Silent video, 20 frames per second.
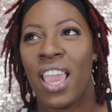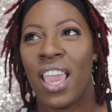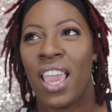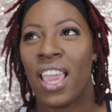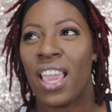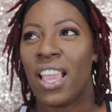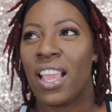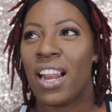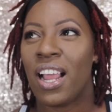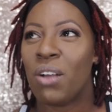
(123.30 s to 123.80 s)

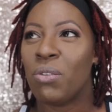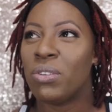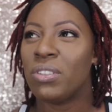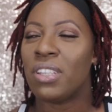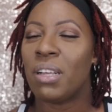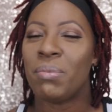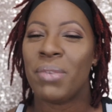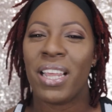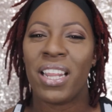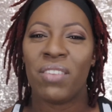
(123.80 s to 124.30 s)
And I'm
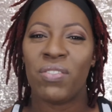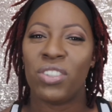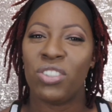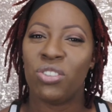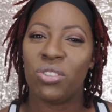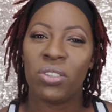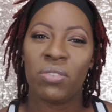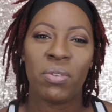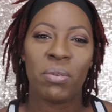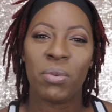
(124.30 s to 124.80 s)
not even
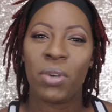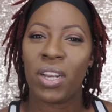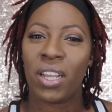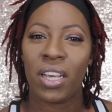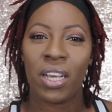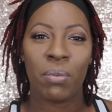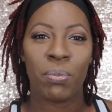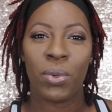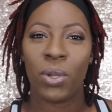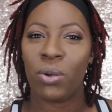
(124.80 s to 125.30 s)
sure if I'm gonna
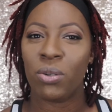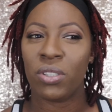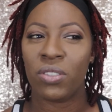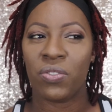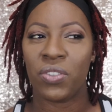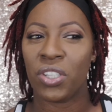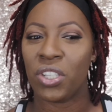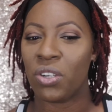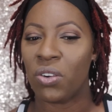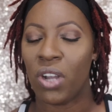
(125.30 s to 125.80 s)
upload this
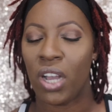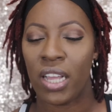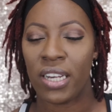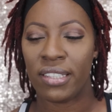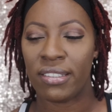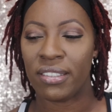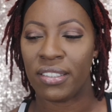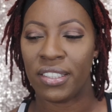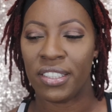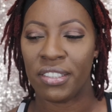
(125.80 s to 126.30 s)
video,
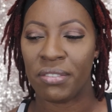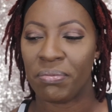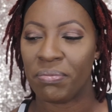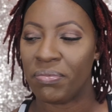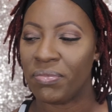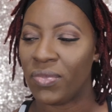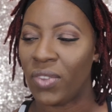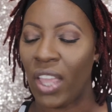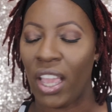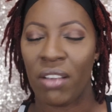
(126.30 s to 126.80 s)
honestly.
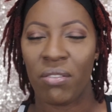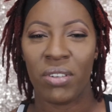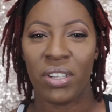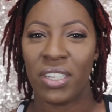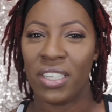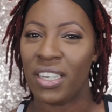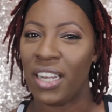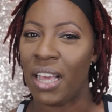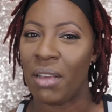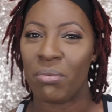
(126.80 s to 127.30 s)
I'm
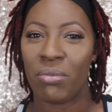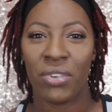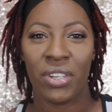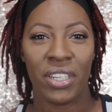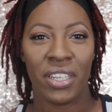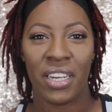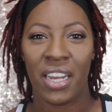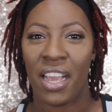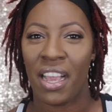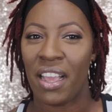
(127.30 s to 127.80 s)
really
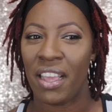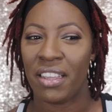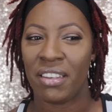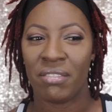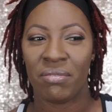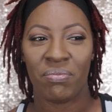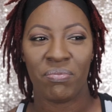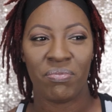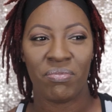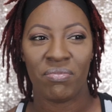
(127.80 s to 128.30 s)
not.
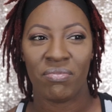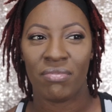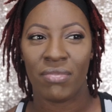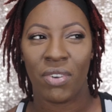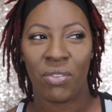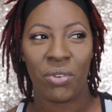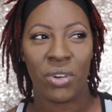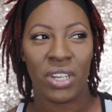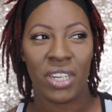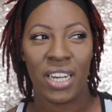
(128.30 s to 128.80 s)

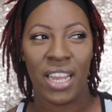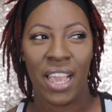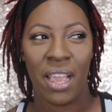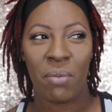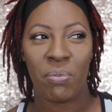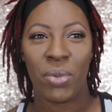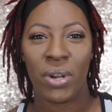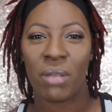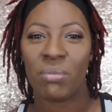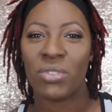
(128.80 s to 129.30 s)

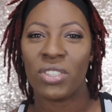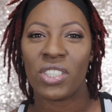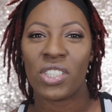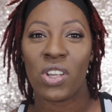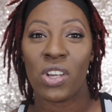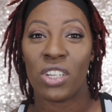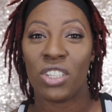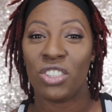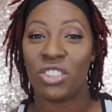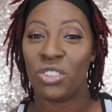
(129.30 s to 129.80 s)
But I'm just
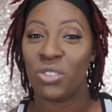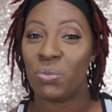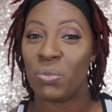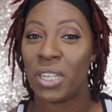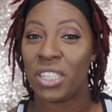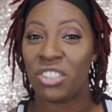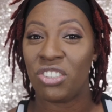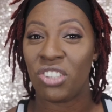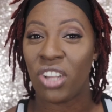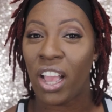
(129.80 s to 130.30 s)
gonna shoot
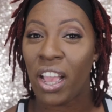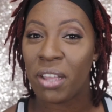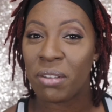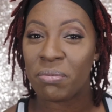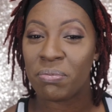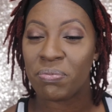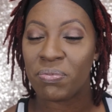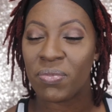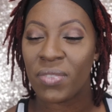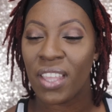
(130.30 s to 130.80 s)
my
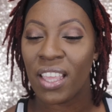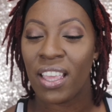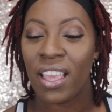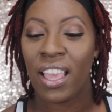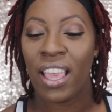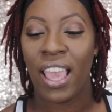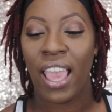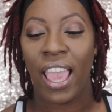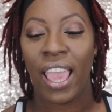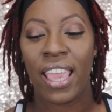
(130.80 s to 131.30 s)
shot,
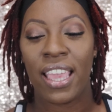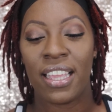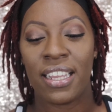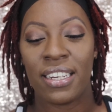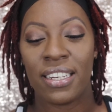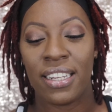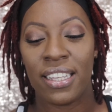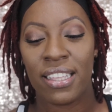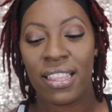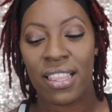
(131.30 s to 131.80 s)

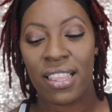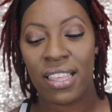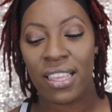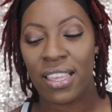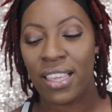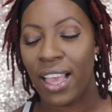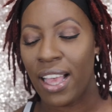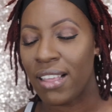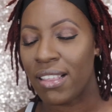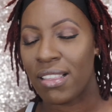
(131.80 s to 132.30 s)
and let's
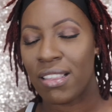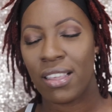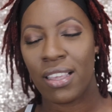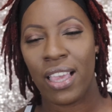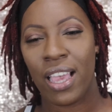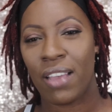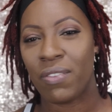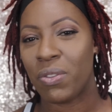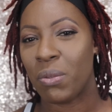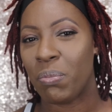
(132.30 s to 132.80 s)
see. I'll
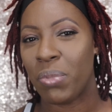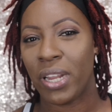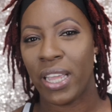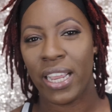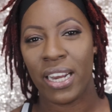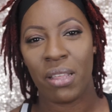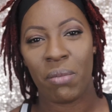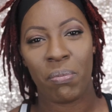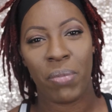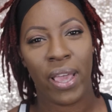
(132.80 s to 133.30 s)
see after
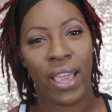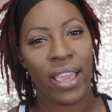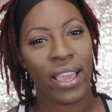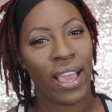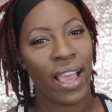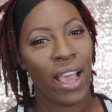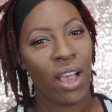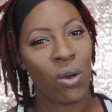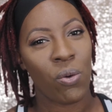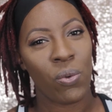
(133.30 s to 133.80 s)
playing it back
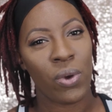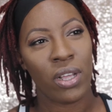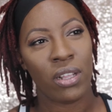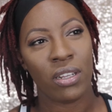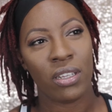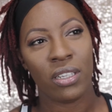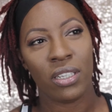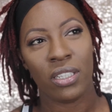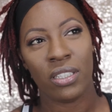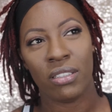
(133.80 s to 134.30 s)
how
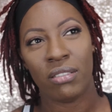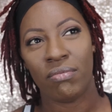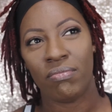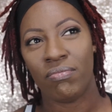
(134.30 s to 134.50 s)
well it